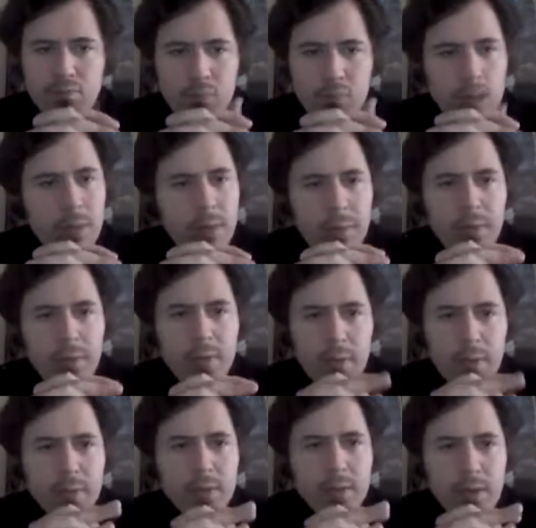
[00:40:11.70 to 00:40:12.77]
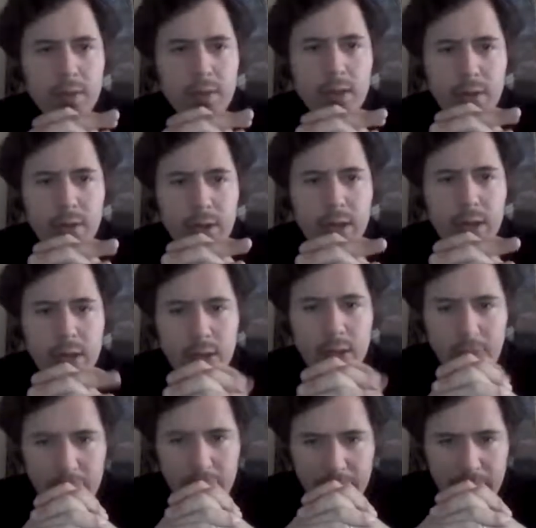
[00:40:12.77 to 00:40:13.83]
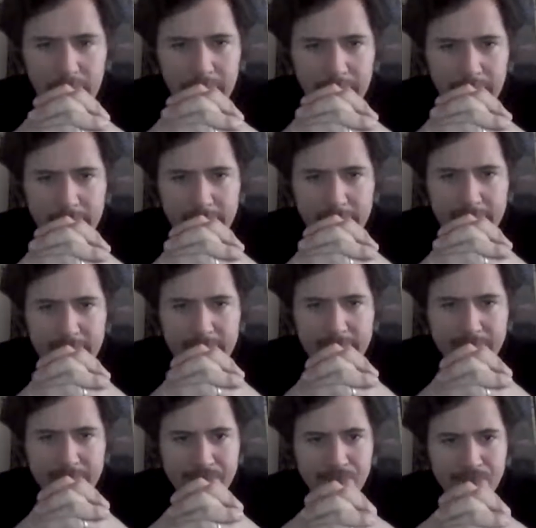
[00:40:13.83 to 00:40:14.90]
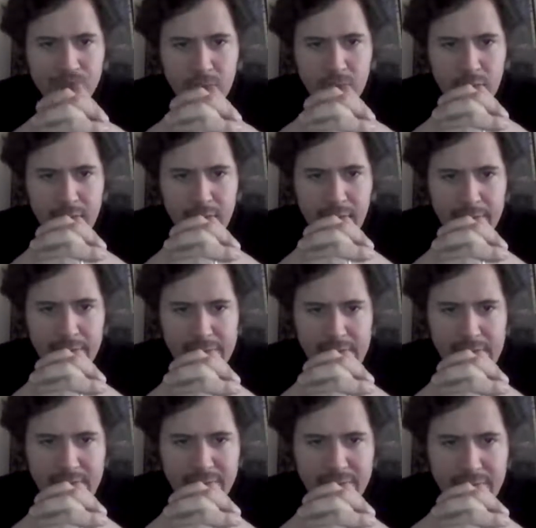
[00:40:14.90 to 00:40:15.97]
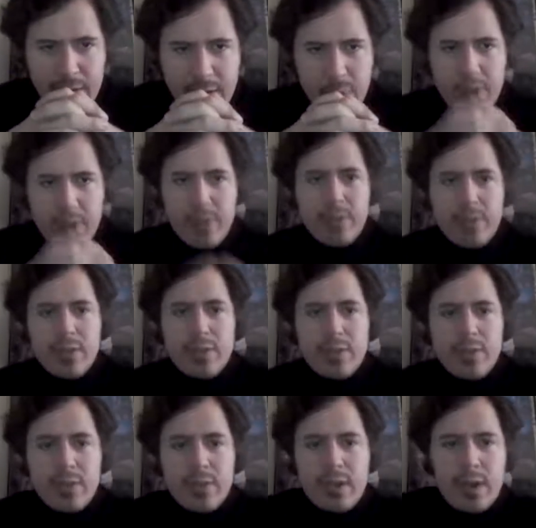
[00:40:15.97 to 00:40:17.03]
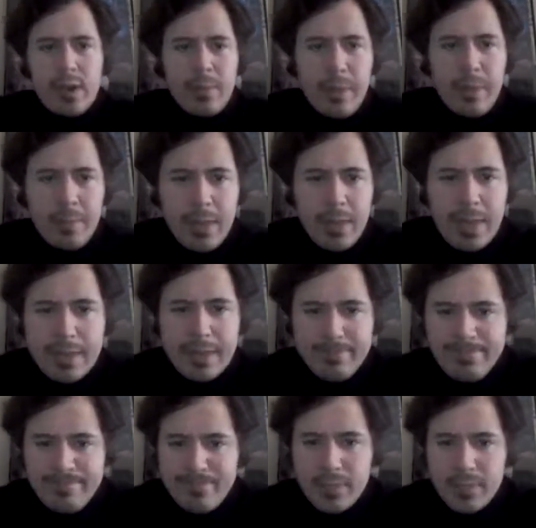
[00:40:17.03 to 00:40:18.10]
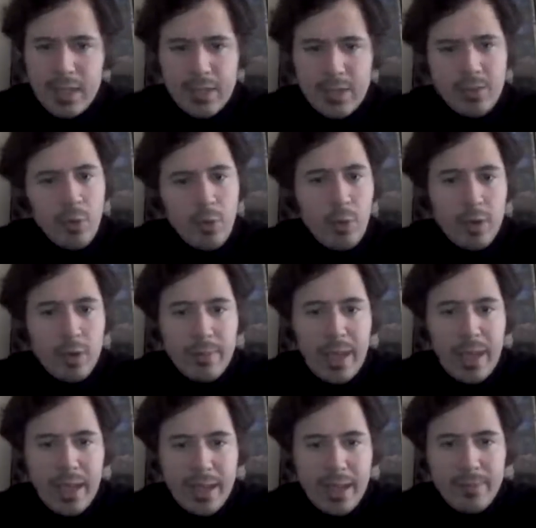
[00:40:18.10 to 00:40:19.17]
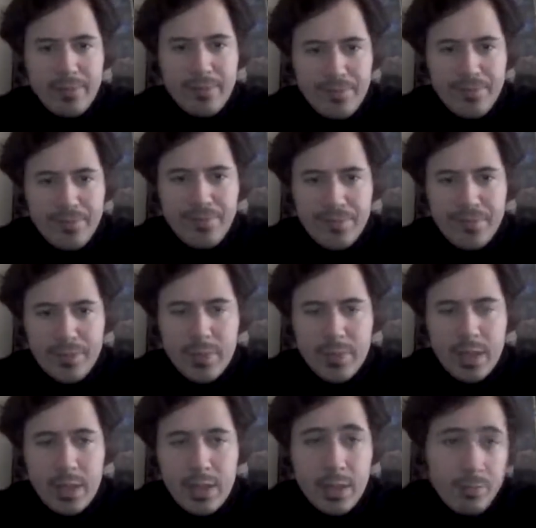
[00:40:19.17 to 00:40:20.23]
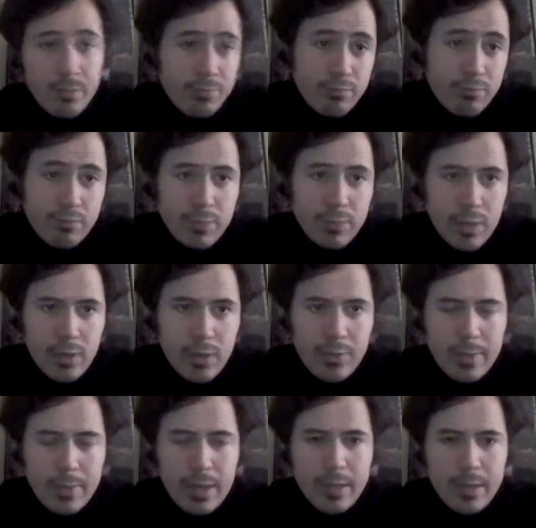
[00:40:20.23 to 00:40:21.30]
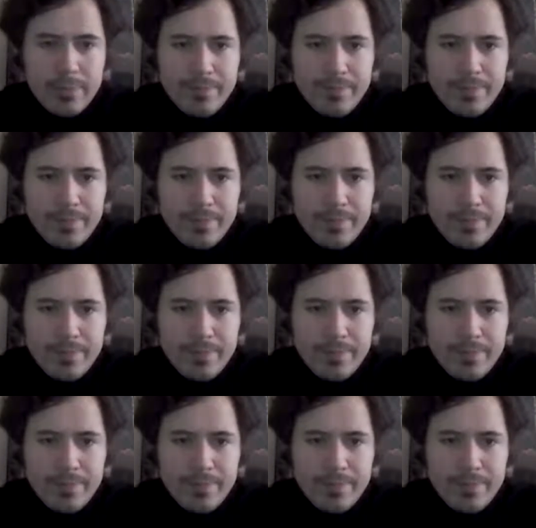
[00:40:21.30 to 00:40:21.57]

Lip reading: a couple of films out there, right there, and then after that, figure out what else I've still got on my plate that I still want to make, and go from there.